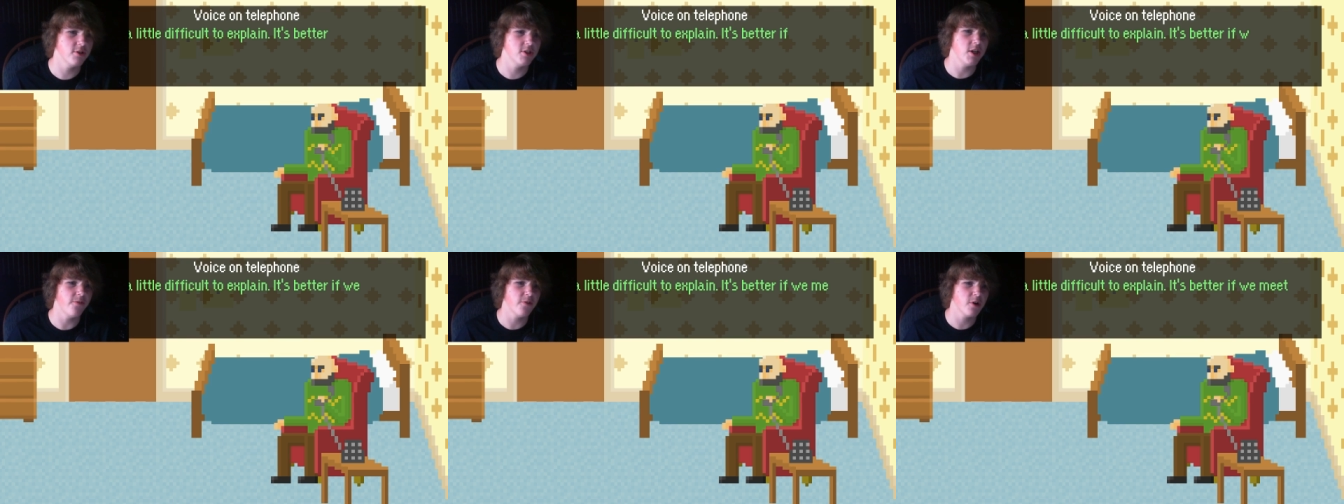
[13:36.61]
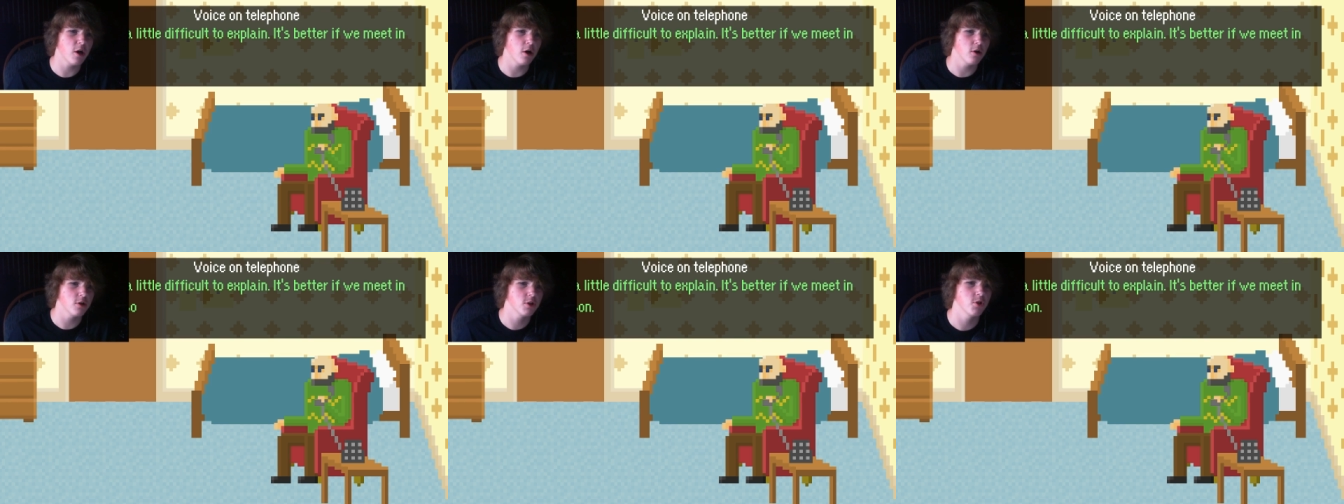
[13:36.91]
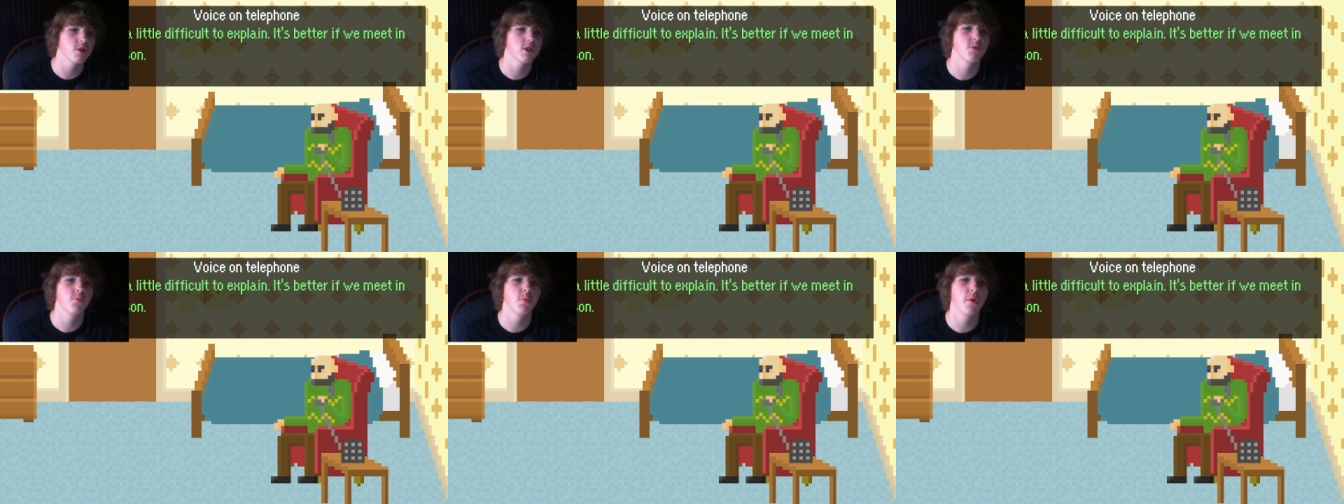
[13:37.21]
difficult to
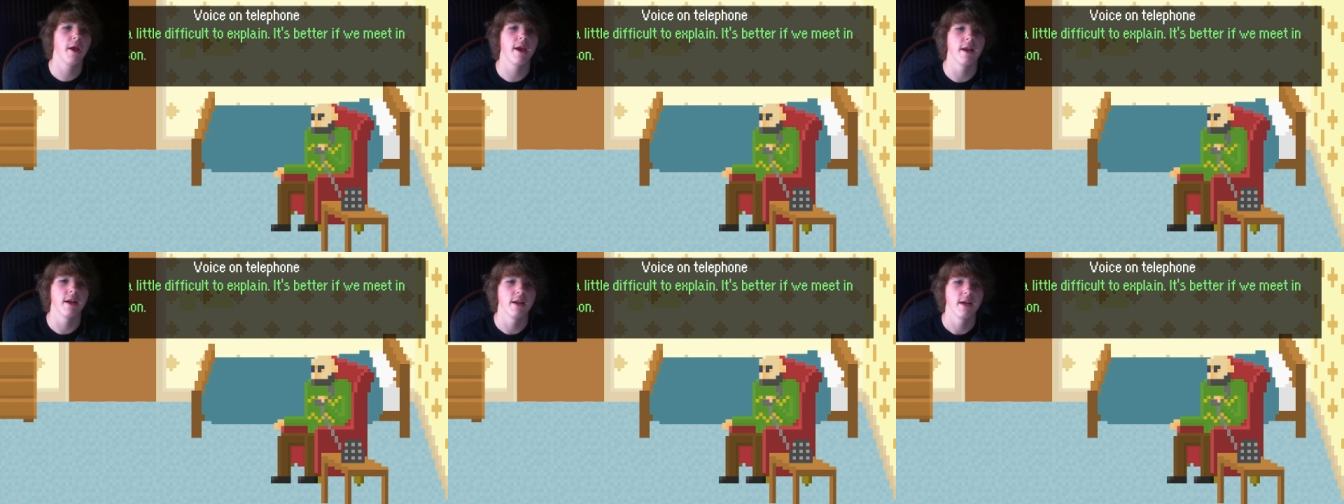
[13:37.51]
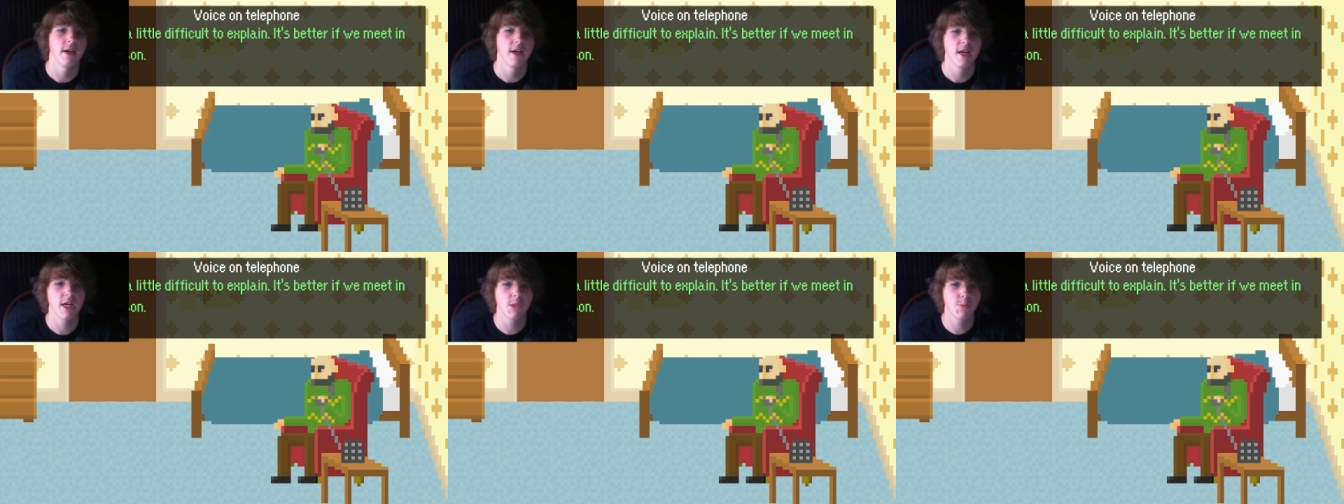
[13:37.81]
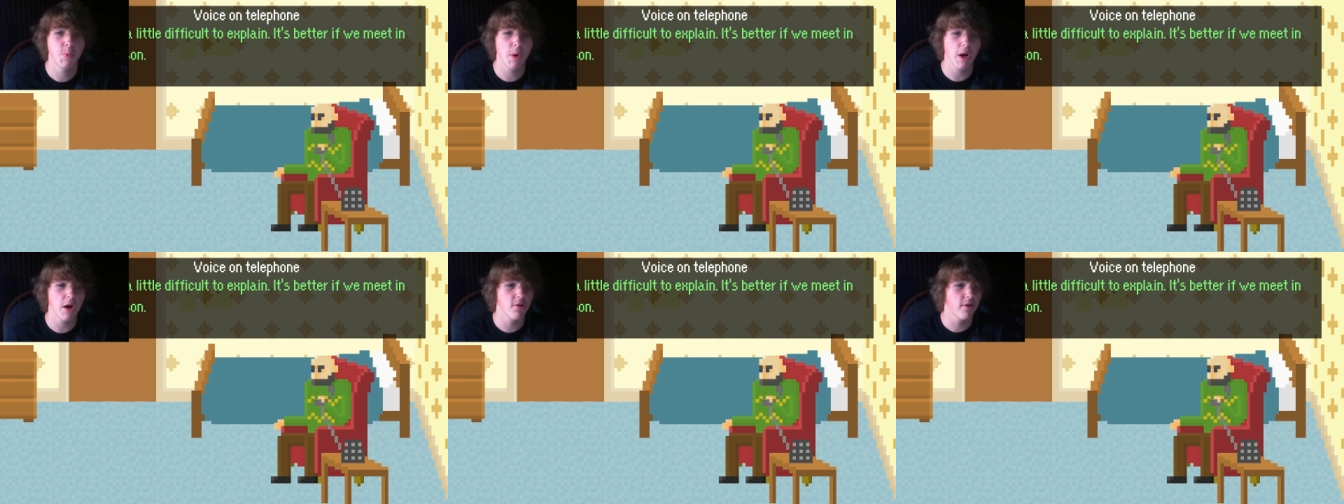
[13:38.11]
explain. It's
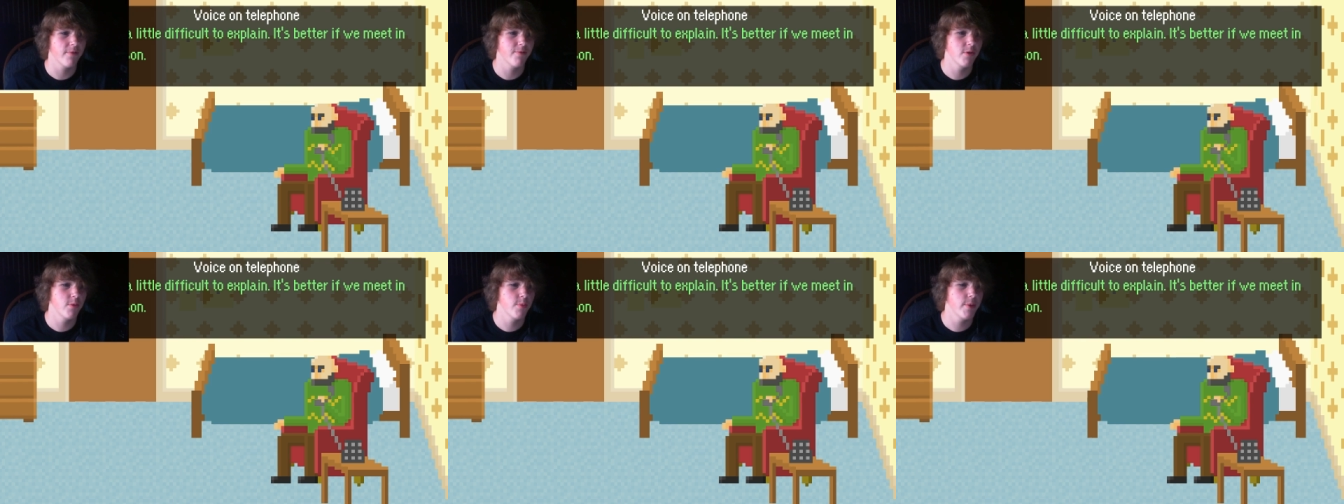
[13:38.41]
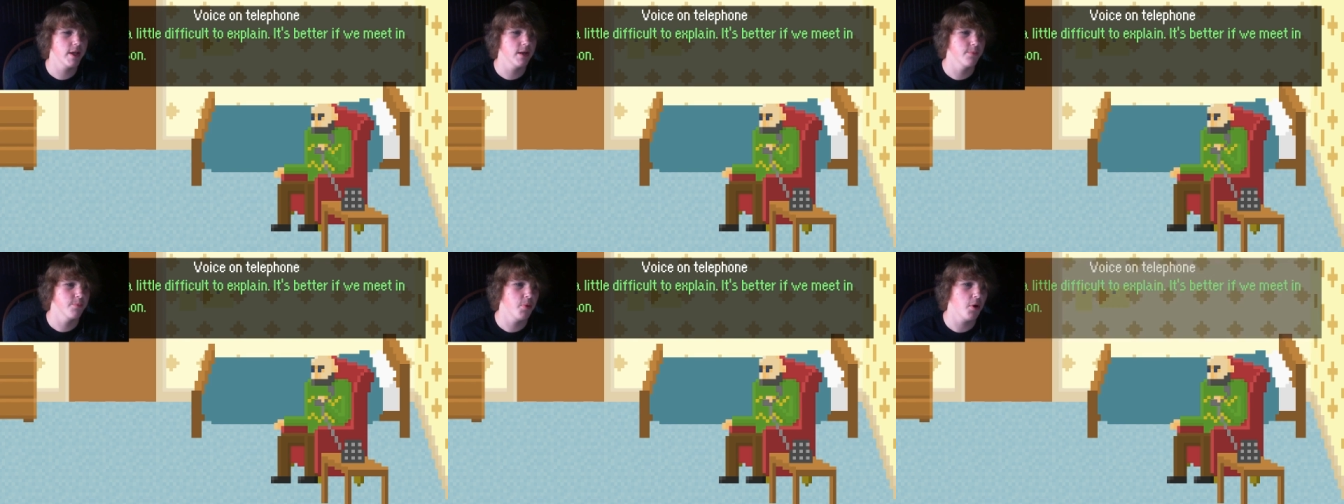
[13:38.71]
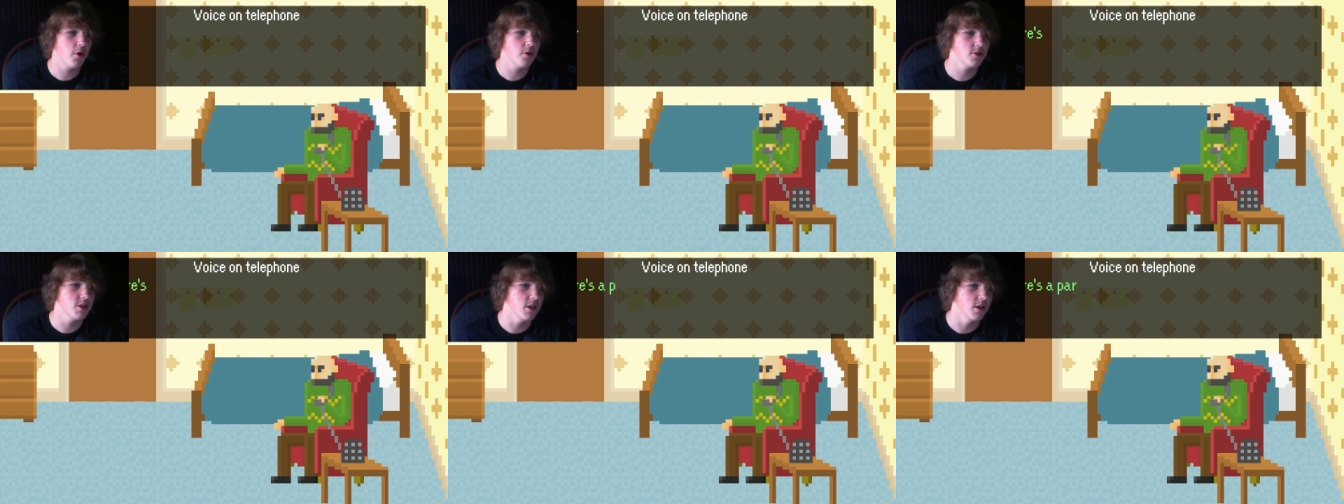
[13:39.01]
better if we meet in
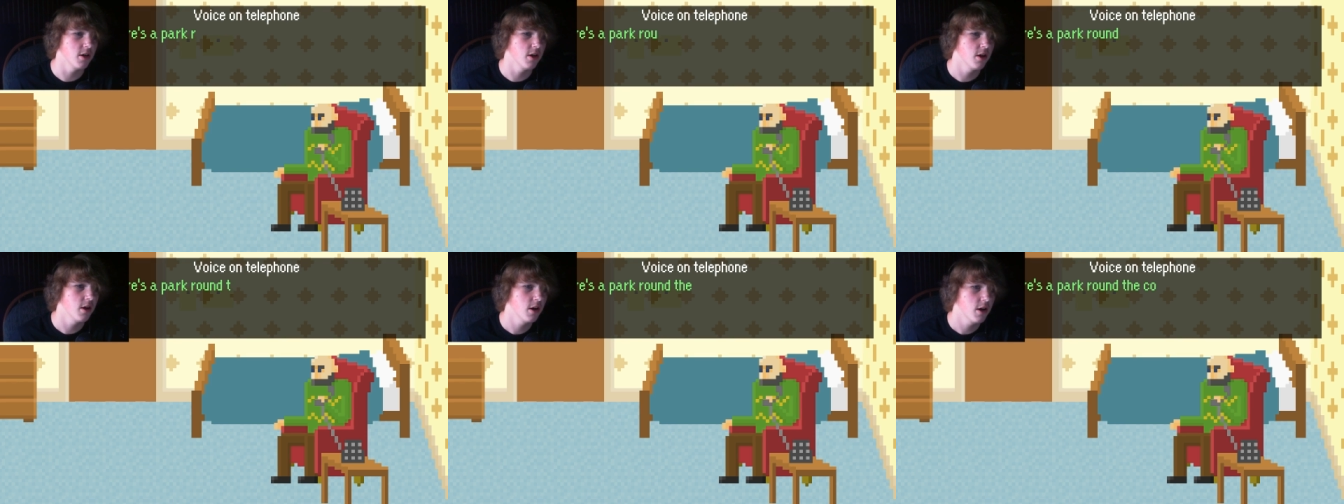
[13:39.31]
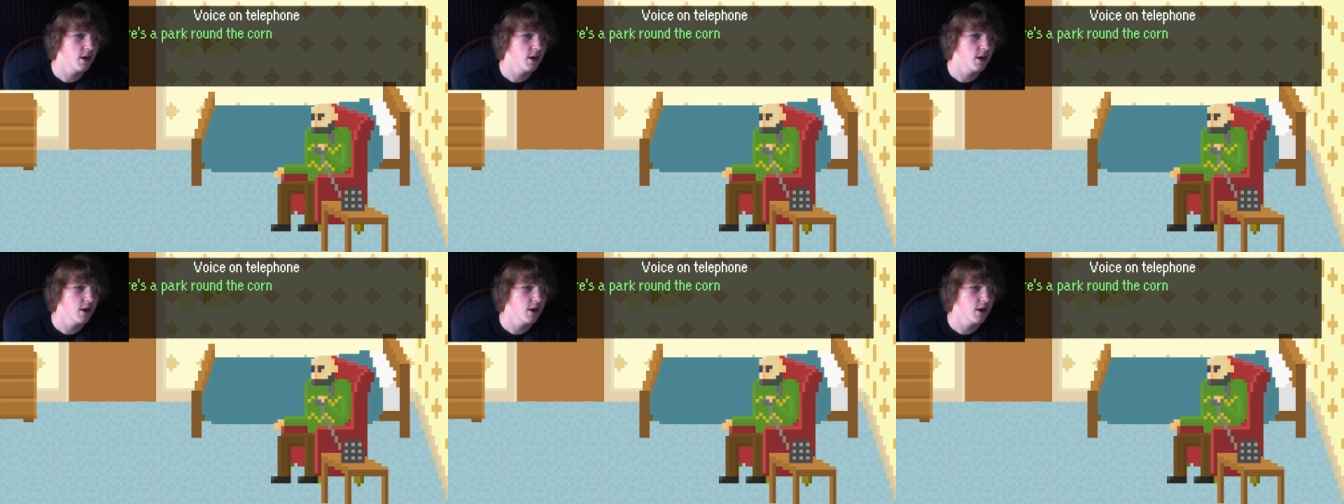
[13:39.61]
person.